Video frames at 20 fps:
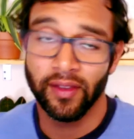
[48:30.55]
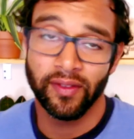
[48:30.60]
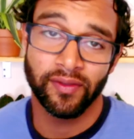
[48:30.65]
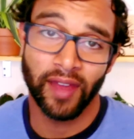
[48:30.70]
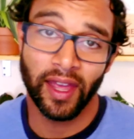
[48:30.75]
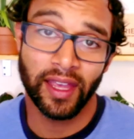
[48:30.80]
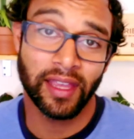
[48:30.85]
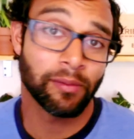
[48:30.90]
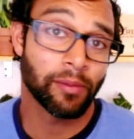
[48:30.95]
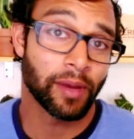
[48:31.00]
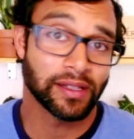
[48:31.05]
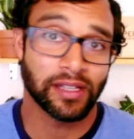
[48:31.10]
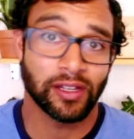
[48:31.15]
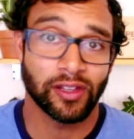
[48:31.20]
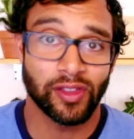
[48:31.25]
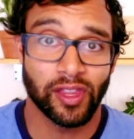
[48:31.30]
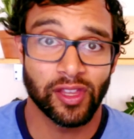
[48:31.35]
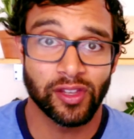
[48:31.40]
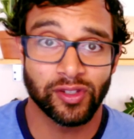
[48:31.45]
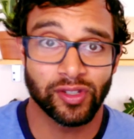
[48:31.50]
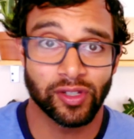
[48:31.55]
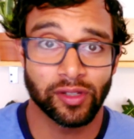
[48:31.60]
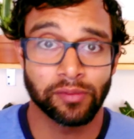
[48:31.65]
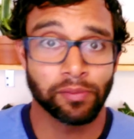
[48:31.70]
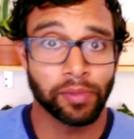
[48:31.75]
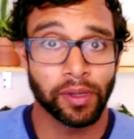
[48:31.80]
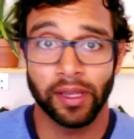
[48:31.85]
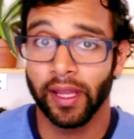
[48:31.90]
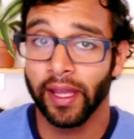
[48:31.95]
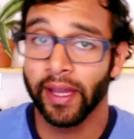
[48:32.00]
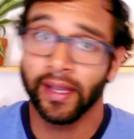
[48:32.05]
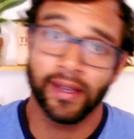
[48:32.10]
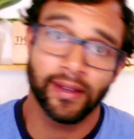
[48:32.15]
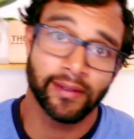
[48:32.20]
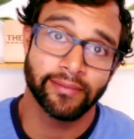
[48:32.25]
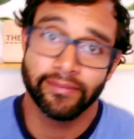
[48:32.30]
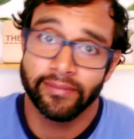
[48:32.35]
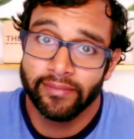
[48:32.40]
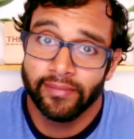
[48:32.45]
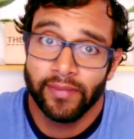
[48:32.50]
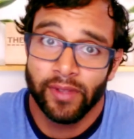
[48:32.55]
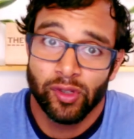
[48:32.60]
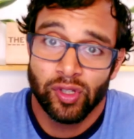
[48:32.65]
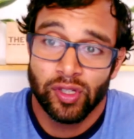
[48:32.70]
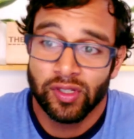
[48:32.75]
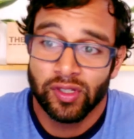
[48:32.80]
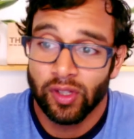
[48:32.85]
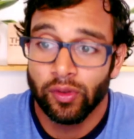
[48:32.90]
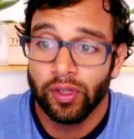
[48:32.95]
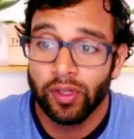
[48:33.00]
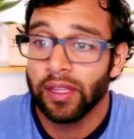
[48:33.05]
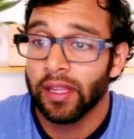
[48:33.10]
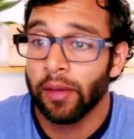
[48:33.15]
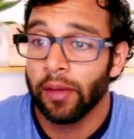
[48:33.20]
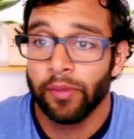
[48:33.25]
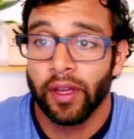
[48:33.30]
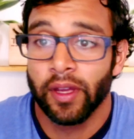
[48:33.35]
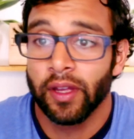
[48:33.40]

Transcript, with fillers: Nike might tell you that you should, but like you just don't need them.